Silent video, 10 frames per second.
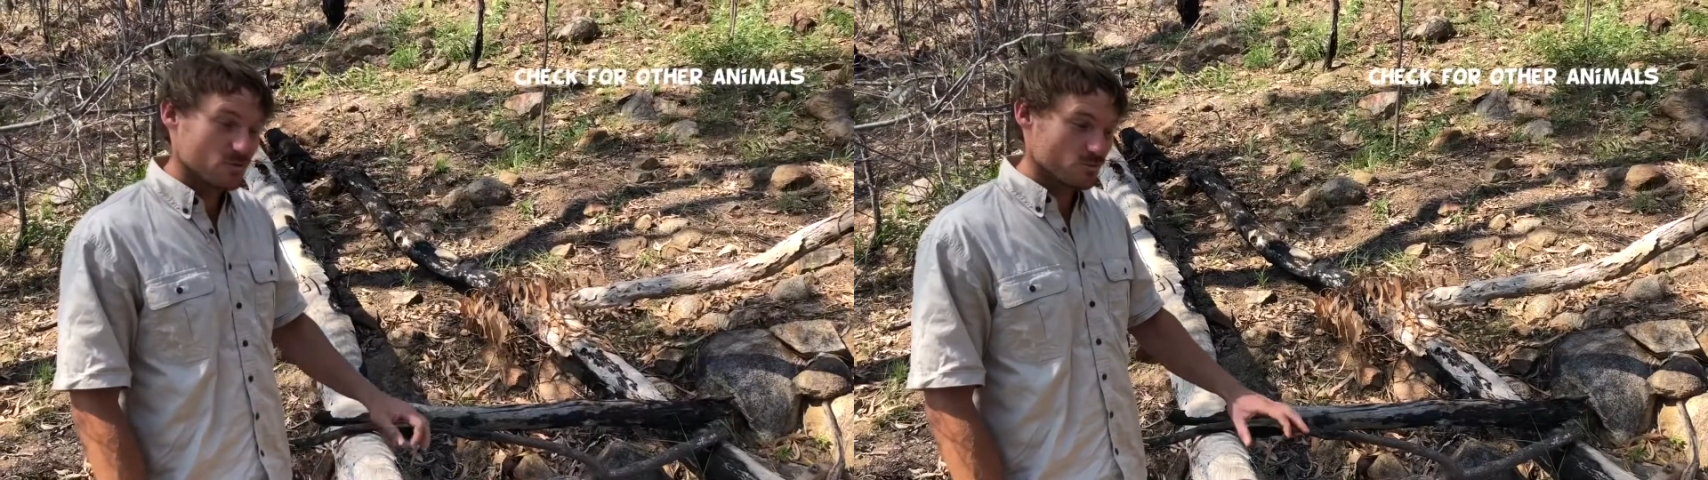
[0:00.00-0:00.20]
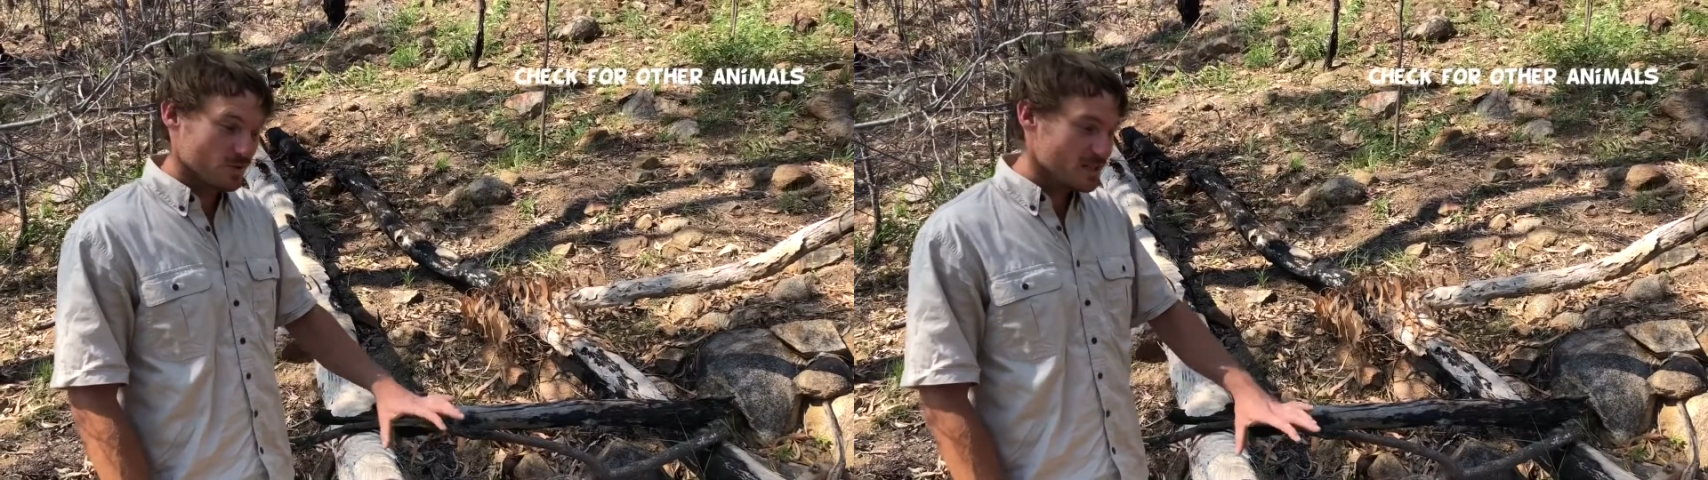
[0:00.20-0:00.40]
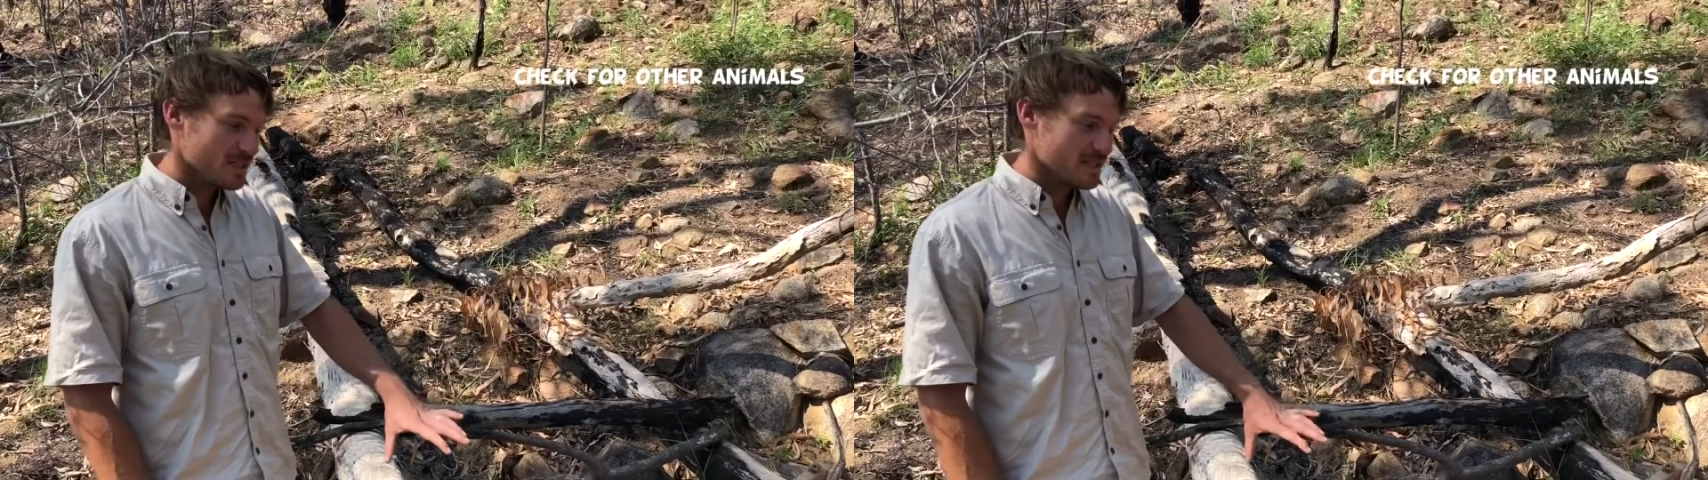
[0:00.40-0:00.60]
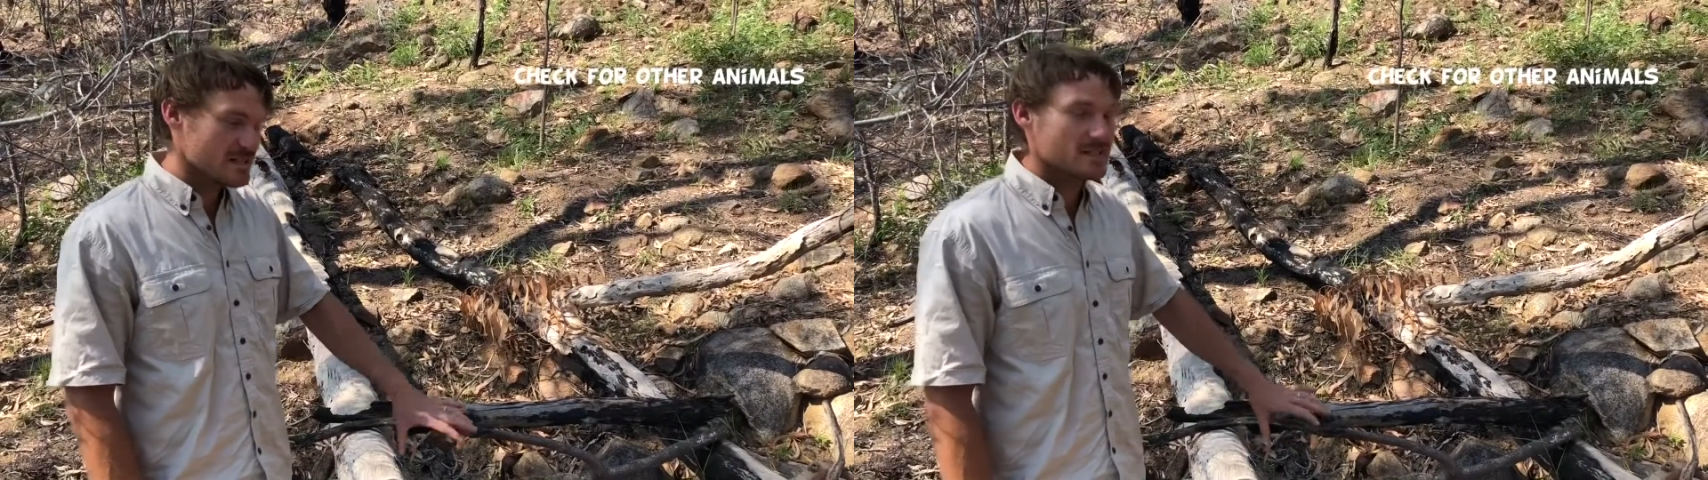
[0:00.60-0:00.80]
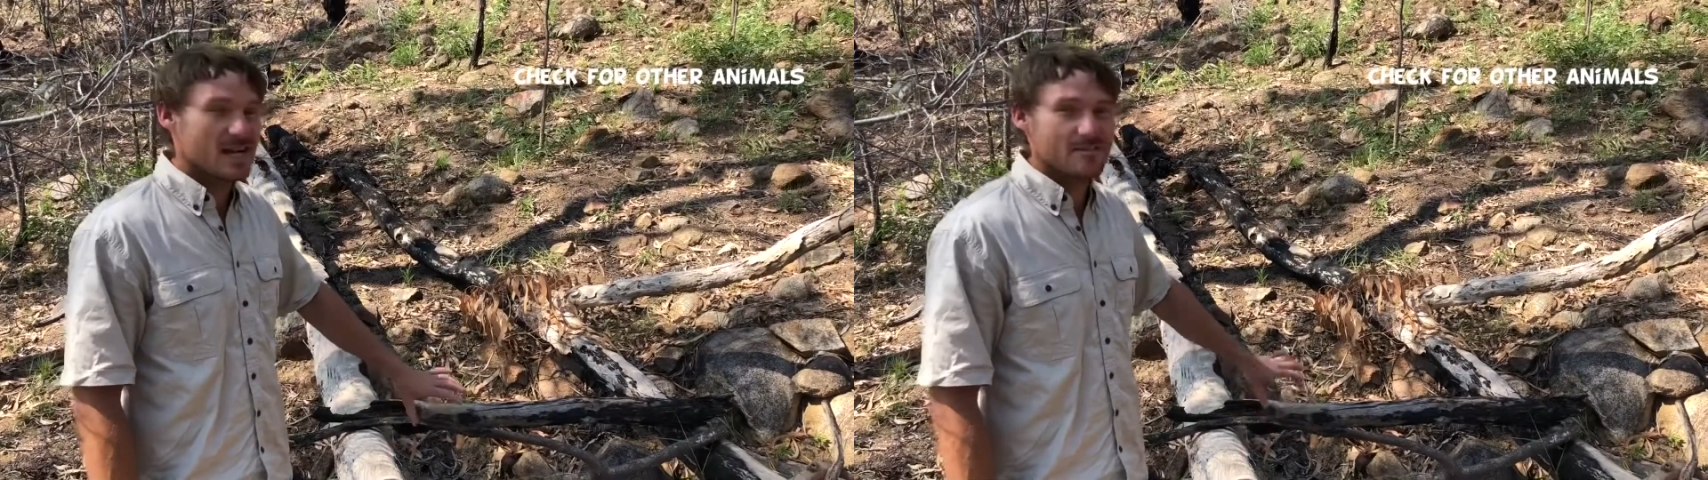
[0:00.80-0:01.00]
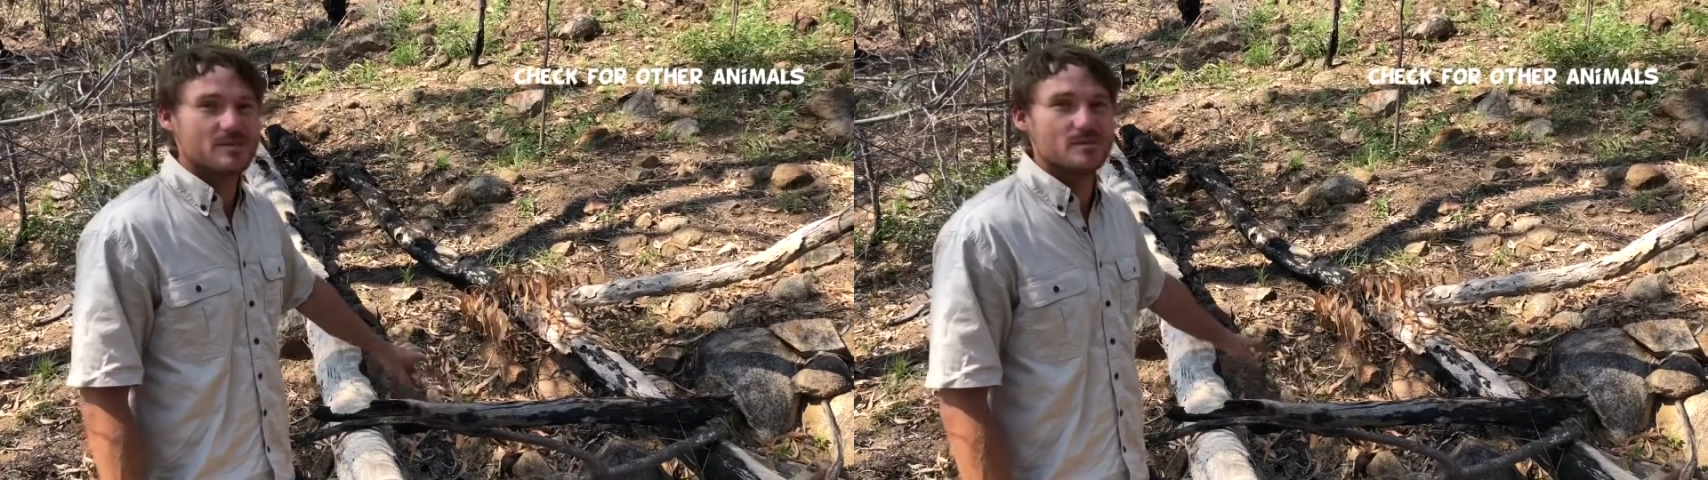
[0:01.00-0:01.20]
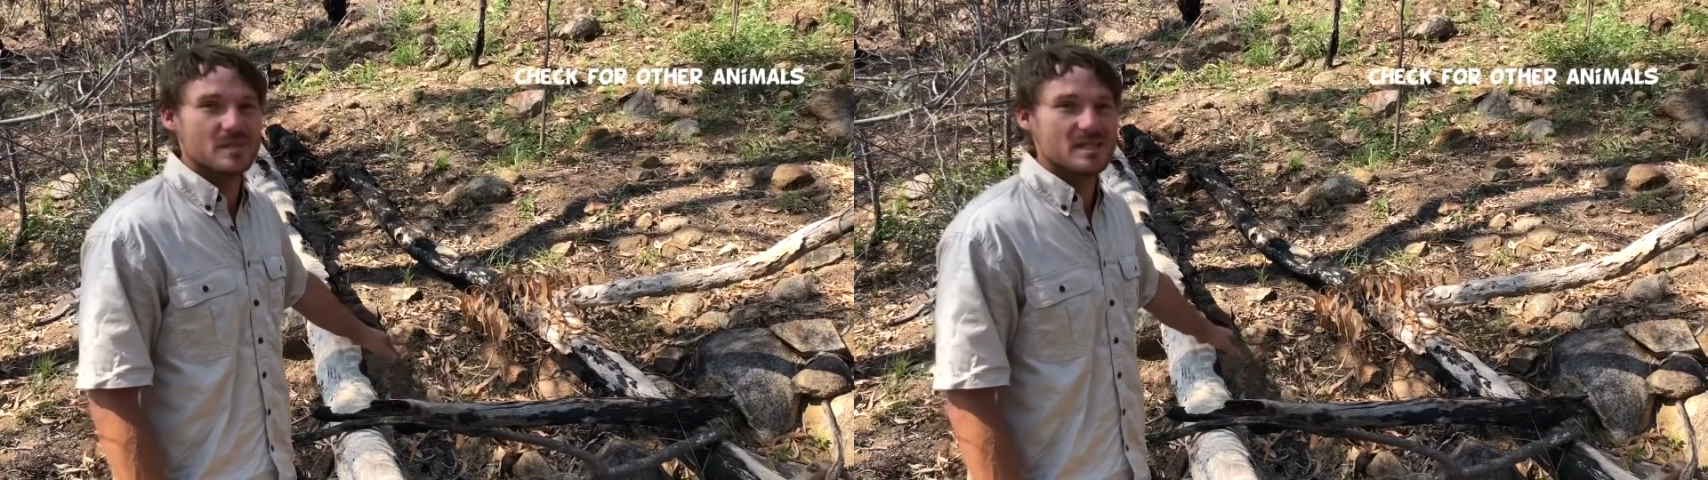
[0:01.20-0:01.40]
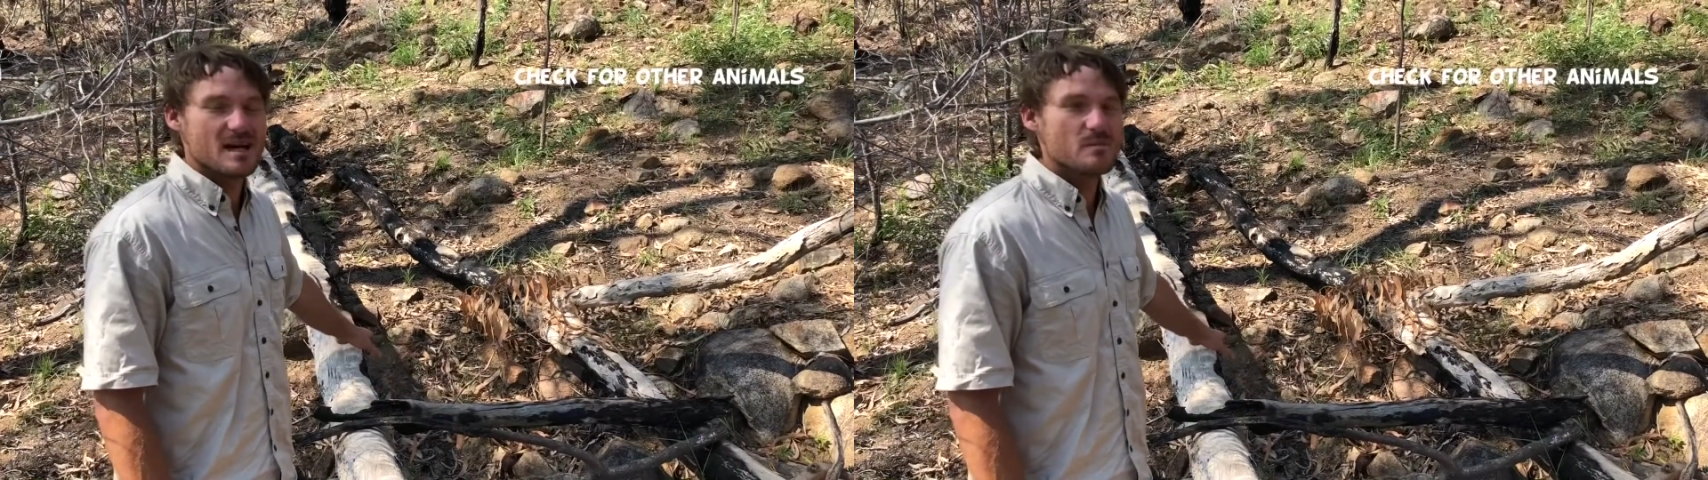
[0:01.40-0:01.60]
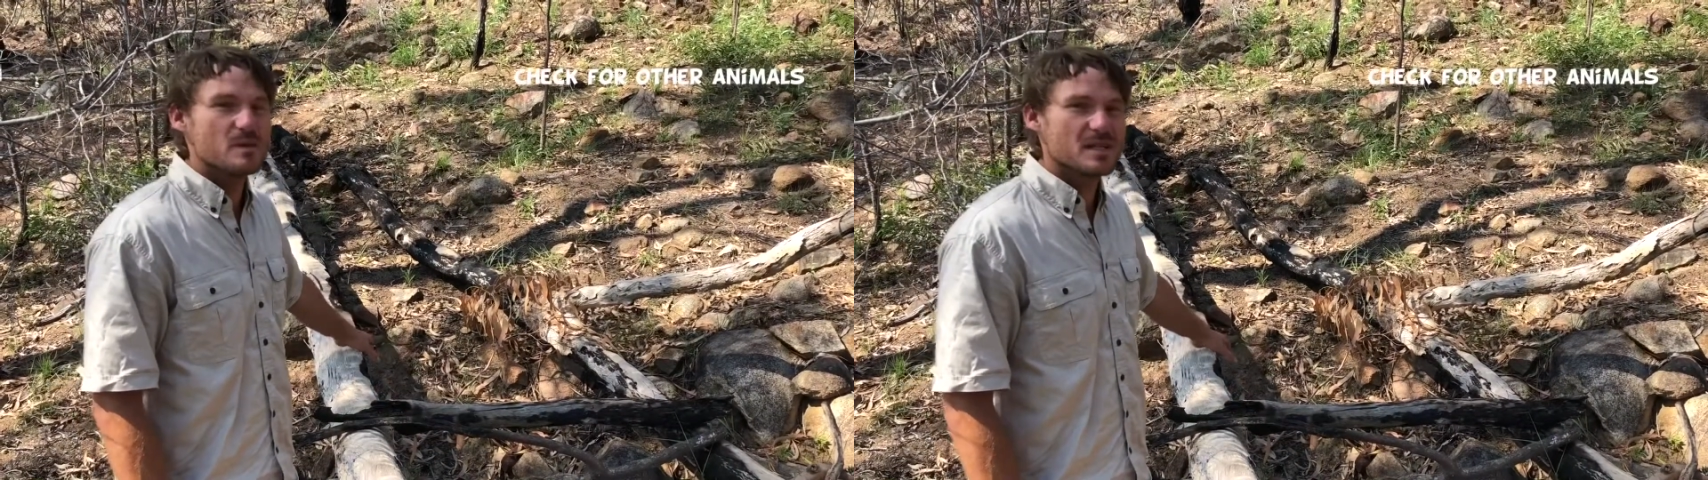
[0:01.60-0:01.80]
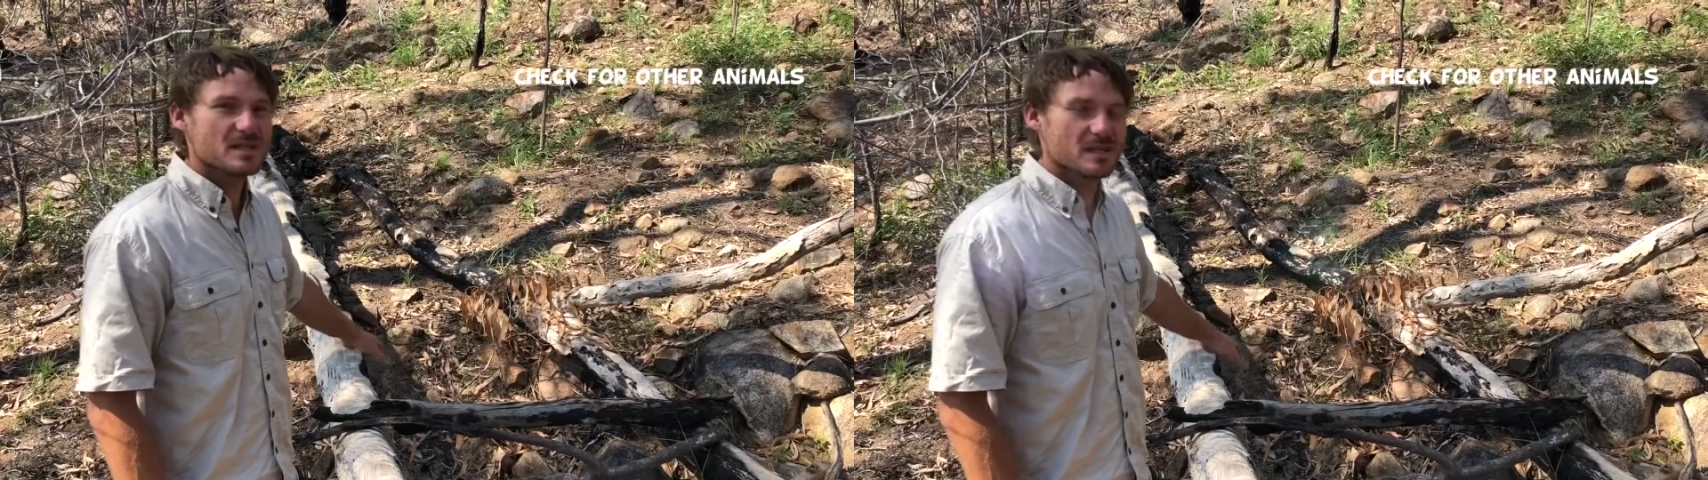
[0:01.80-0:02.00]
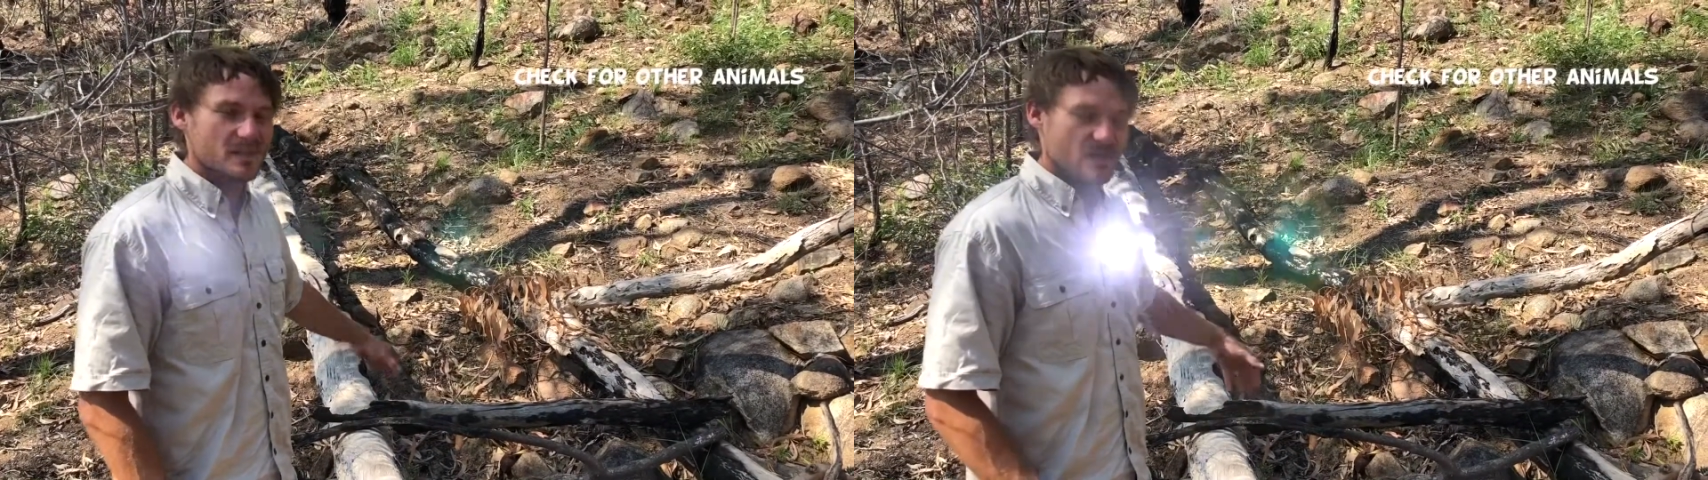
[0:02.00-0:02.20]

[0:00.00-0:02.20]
really doesn't have to be that big.